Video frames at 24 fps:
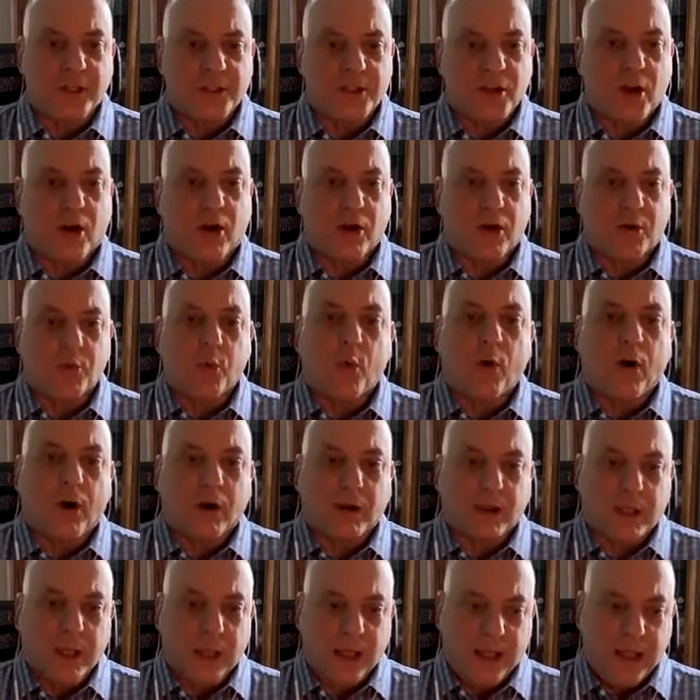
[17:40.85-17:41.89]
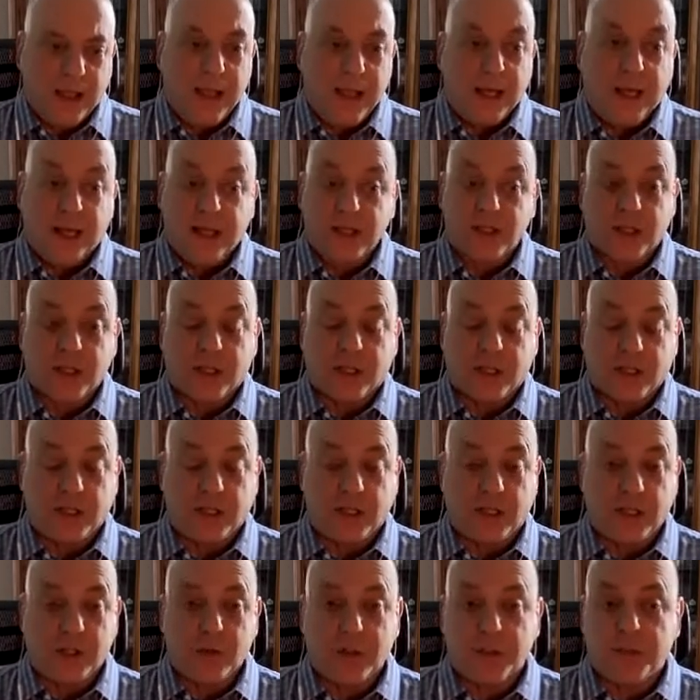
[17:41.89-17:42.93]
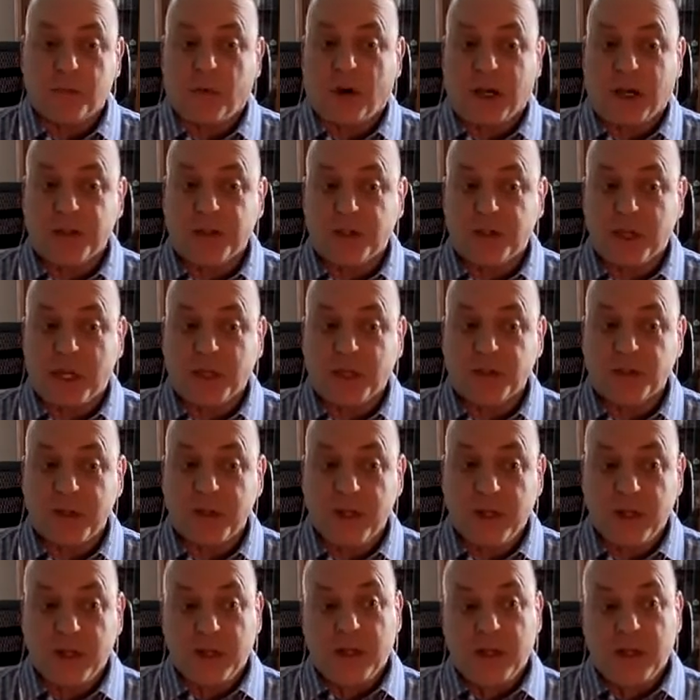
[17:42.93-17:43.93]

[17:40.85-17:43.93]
It's hard work, and it is a continuous process.